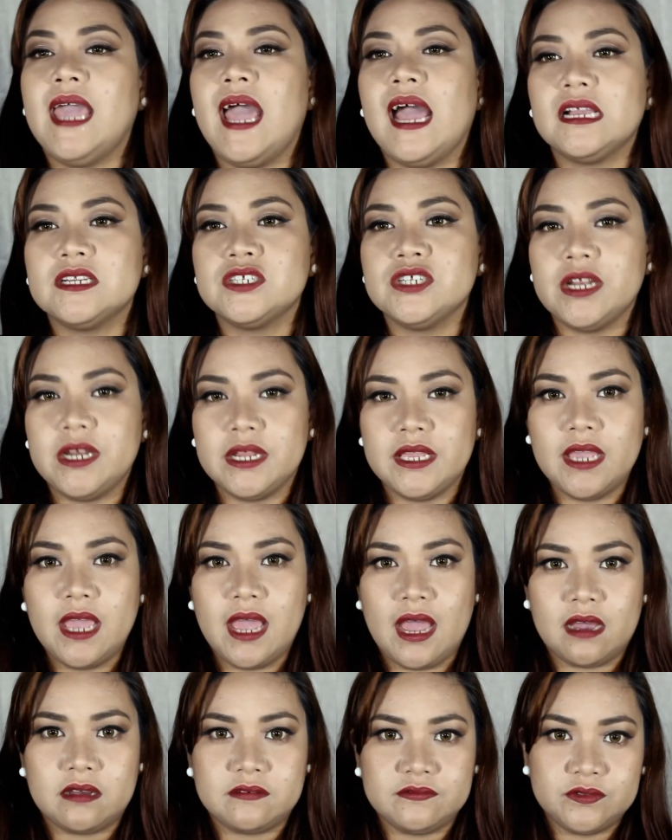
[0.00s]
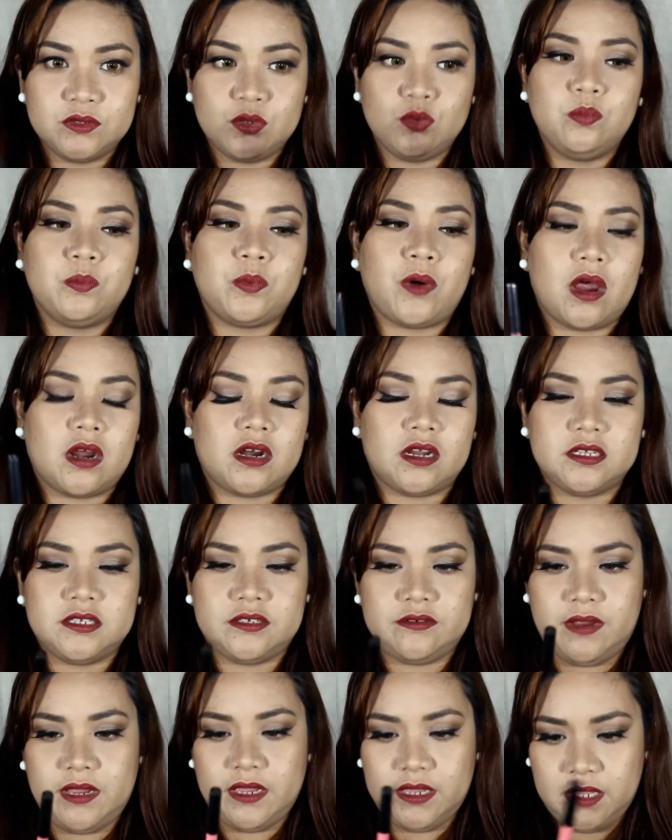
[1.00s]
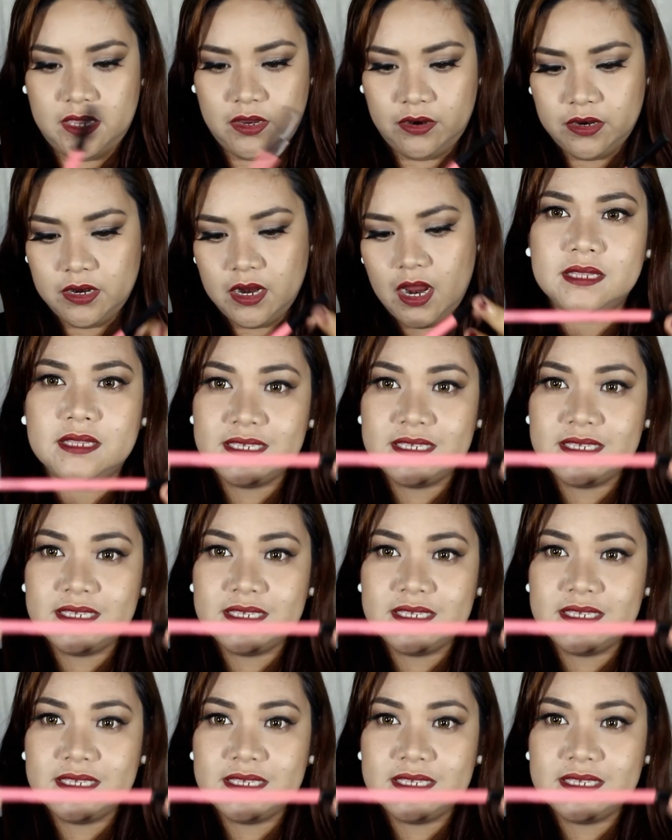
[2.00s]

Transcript: actually have two products right here.